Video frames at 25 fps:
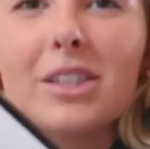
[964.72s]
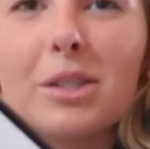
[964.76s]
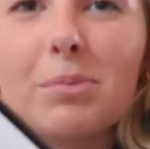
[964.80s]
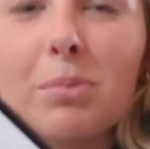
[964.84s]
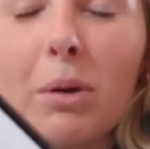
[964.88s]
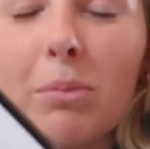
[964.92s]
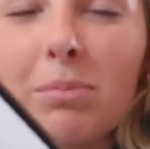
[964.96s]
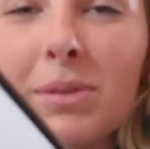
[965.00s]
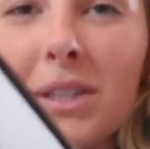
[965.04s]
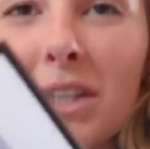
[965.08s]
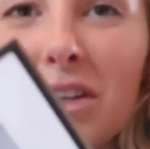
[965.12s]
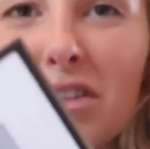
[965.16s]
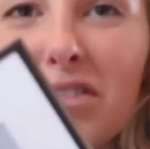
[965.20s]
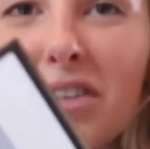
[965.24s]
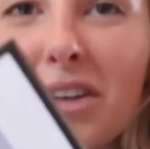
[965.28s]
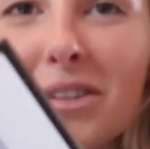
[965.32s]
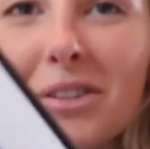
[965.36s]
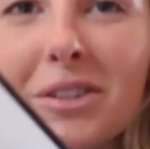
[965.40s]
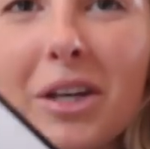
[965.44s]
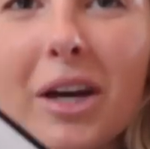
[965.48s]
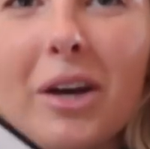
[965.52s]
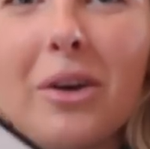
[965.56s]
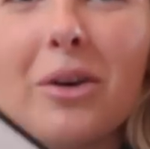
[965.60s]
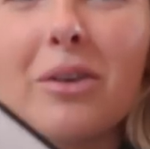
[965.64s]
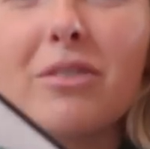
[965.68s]
just popped in a
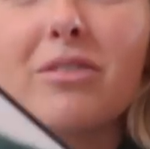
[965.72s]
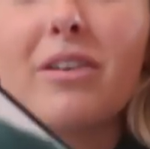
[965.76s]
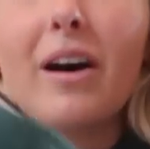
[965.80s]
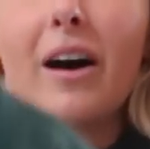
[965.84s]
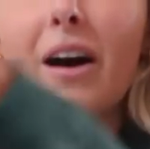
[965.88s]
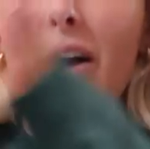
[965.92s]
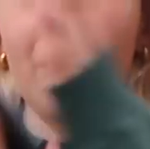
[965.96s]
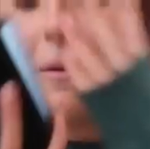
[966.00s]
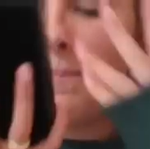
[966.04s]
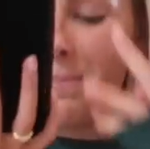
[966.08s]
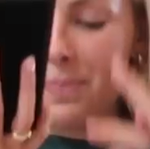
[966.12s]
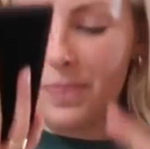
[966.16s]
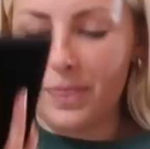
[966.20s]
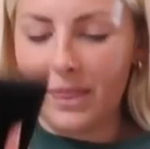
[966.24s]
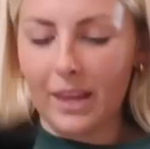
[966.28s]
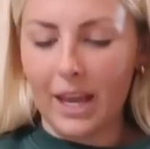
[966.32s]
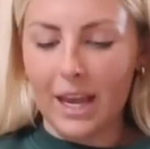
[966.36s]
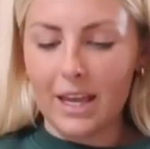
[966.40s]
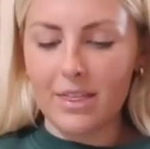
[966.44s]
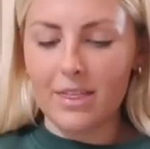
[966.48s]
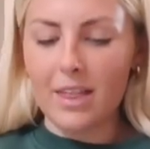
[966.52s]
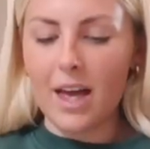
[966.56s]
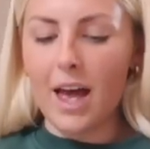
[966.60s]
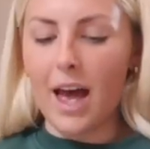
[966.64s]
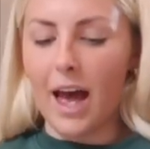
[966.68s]
photo of her
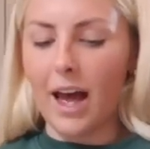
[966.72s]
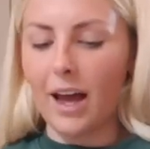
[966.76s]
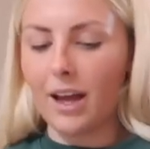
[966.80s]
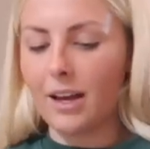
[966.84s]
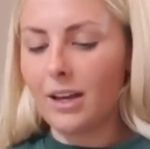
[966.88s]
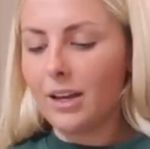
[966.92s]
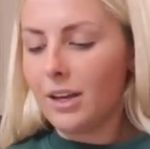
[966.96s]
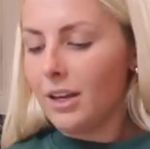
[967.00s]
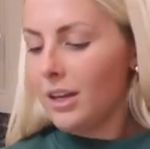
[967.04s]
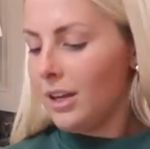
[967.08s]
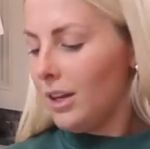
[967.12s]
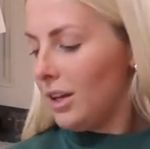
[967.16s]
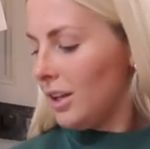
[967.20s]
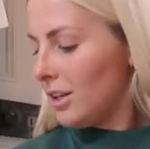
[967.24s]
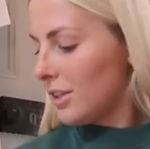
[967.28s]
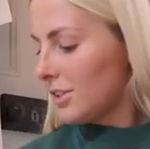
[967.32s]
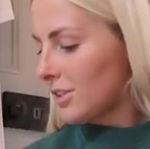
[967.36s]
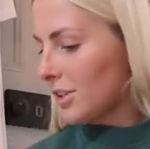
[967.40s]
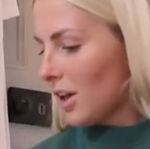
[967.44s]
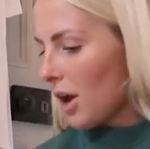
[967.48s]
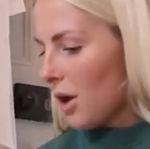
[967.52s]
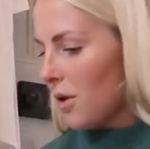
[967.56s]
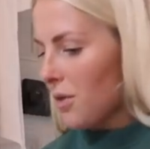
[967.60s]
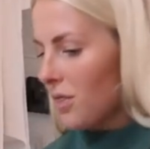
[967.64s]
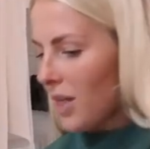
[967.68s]
in there.
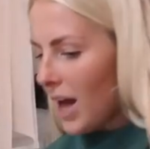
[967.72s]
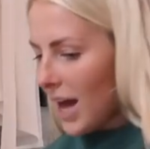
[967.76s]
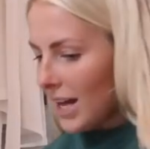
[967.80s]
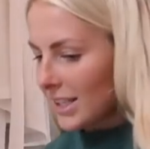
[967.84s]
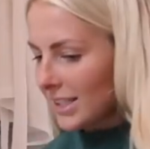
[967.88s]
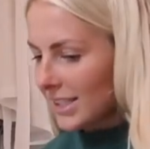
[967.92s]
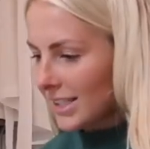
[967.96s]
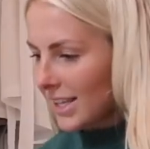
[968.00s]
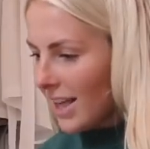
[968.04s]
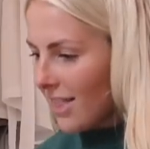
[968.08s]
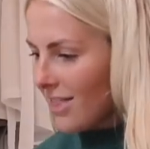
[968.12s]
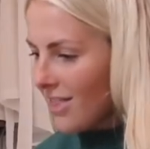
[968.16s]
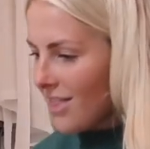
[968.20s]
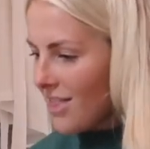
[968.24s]
So that's